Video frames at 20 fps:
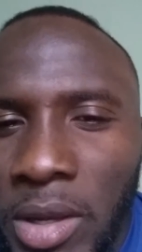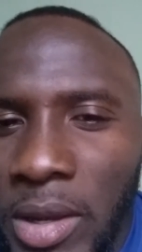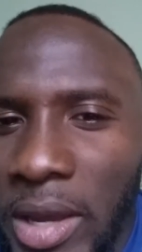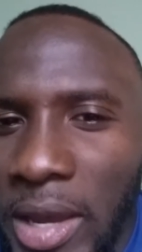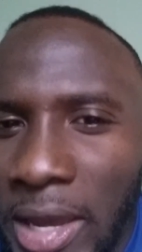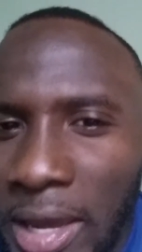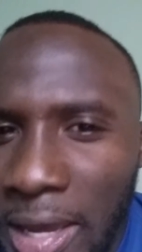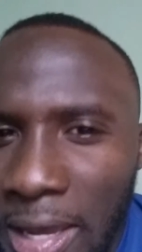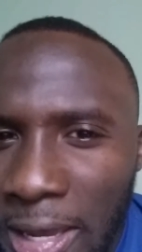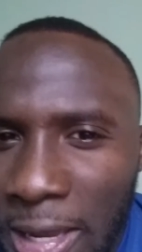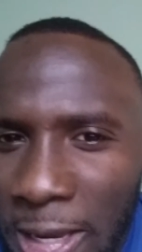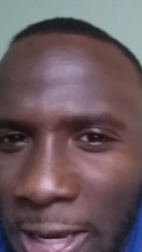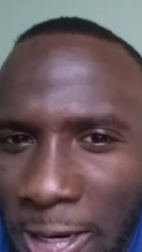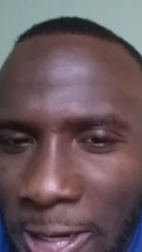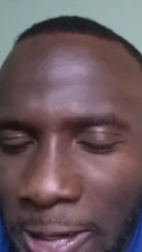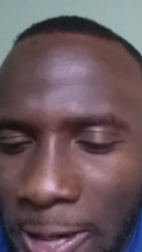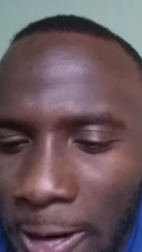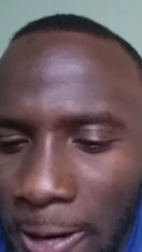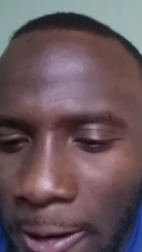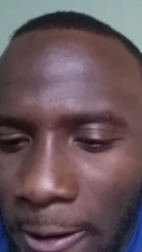
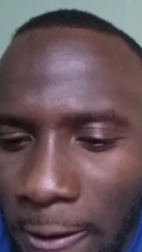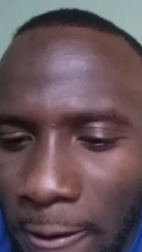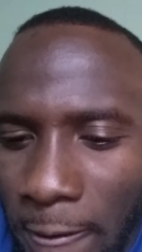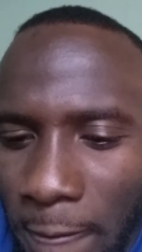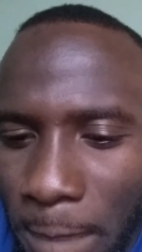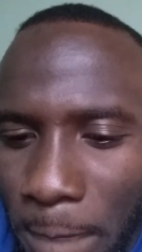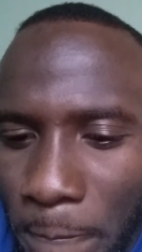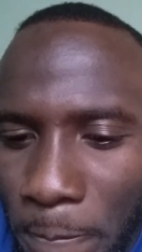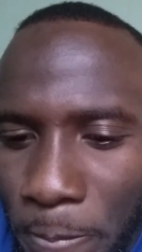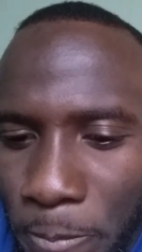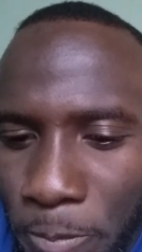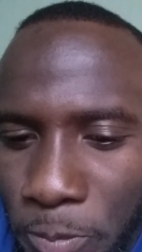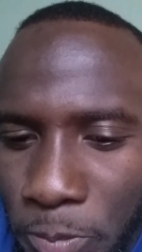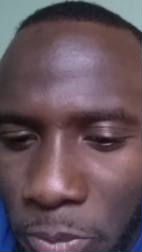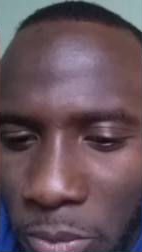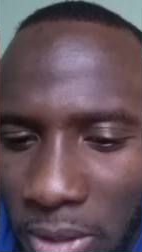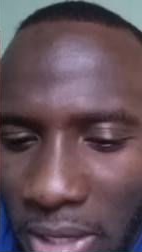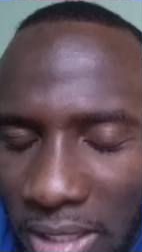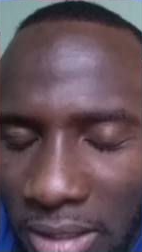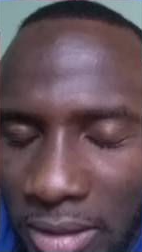And
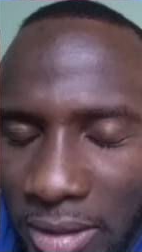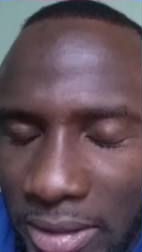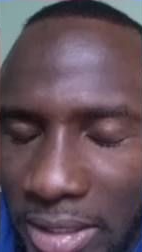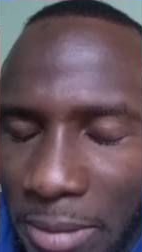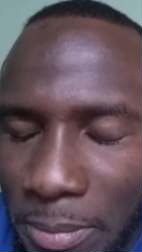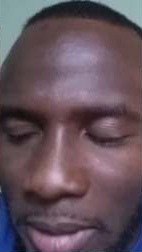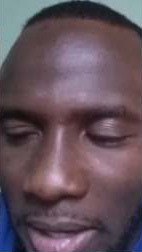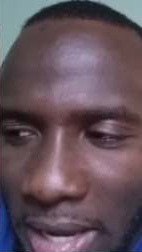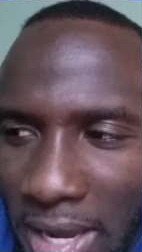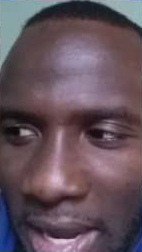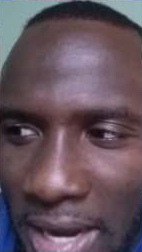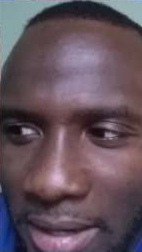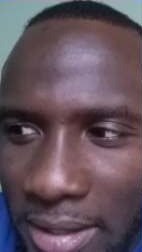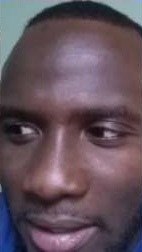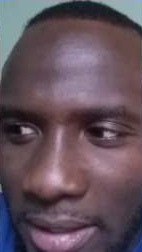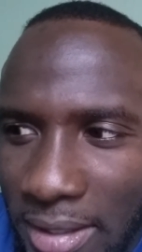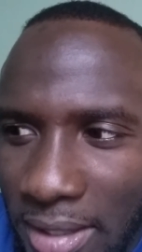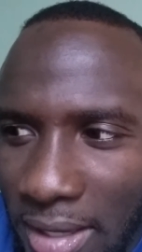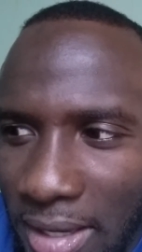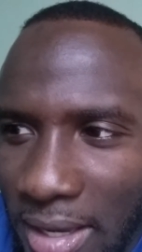I looked at my hand
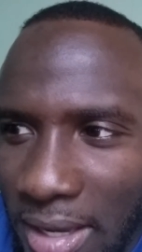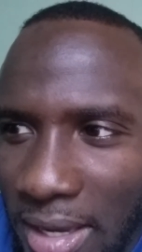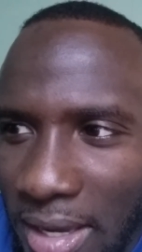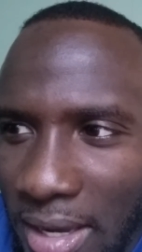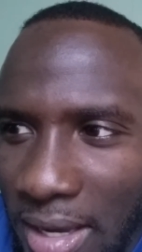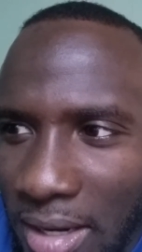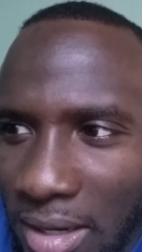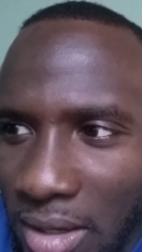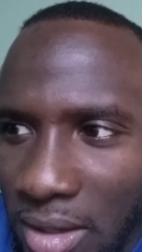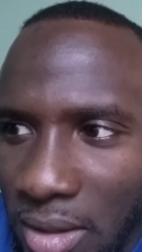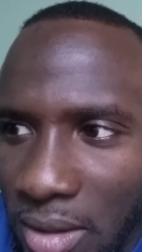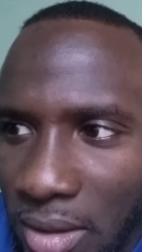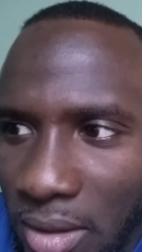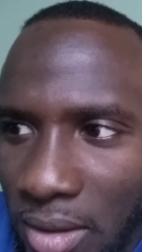again,